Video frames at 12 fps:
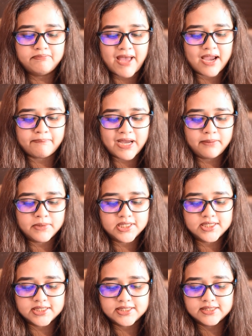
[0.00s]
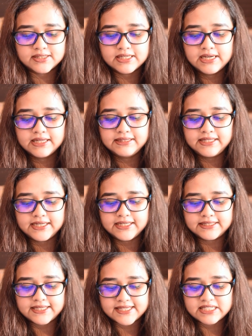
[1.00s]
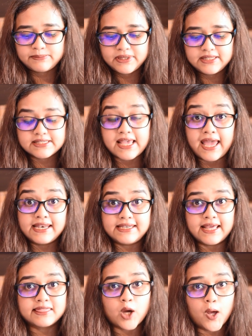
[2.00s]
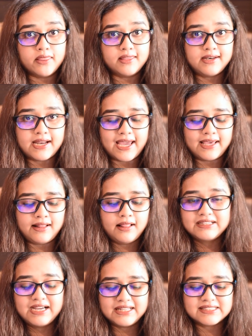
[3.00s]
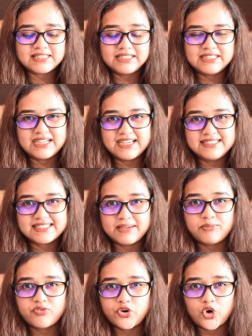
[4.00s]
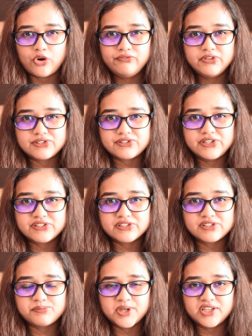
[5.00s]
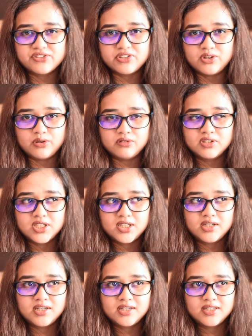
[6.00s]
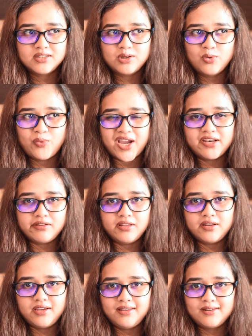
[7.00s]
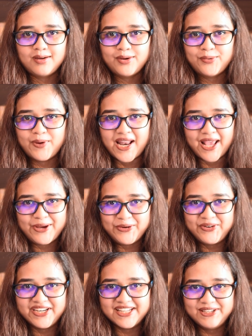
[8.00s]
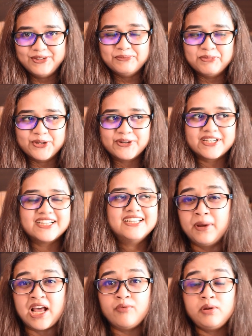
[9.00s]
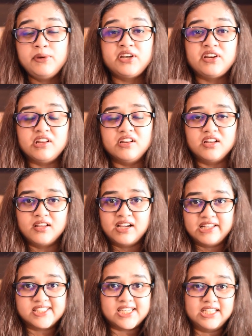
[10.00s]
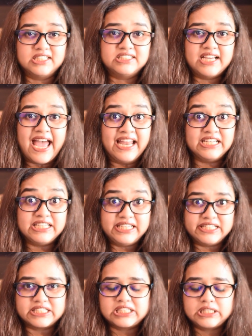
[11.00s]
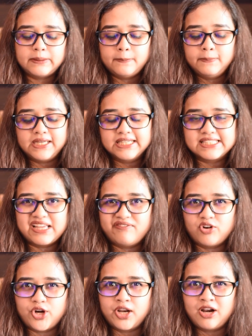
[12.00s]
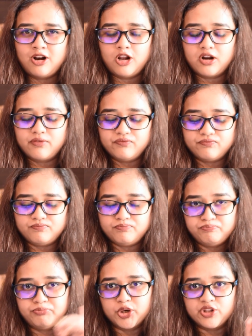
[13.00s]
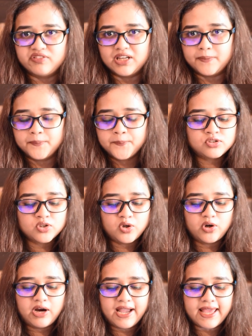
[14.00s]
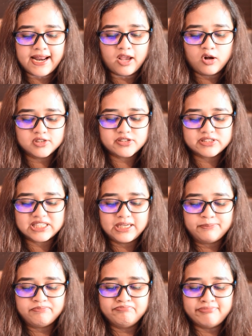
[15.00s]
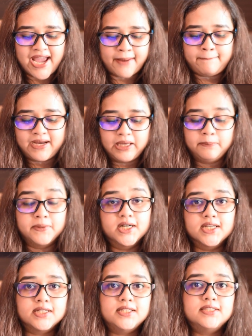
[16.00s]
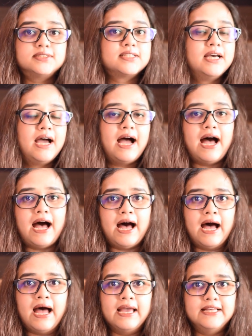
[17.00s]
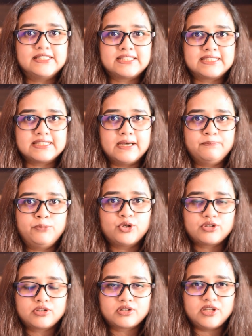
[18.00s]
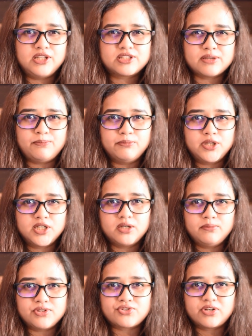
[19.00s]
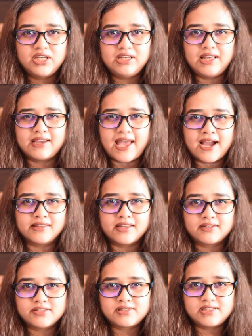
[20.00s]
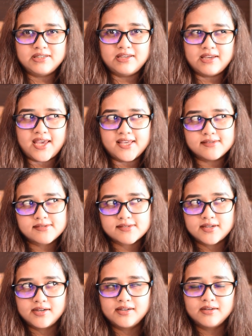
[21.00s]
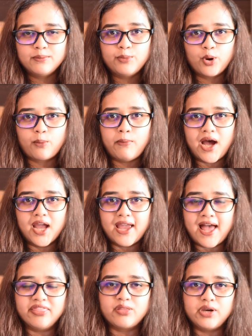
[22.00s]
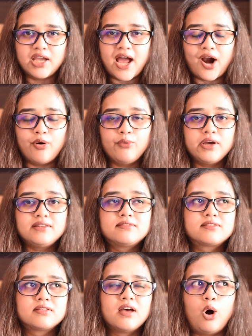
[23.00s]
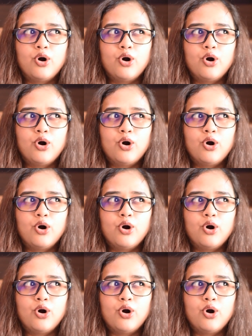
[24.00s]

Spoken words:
Magpie Murders, The Testaments, and Death on the Nile. Gunslinger I skipped for obvious reasons because, why reread when I could read a new book? But I will be rereading Gunslinger and It because I've forgotten a lot of both of them. So, and I also skipped Magpie Murders. It's a book, it's a murder mystery, like Agatha Christie-esque book by Anthony Horowitz?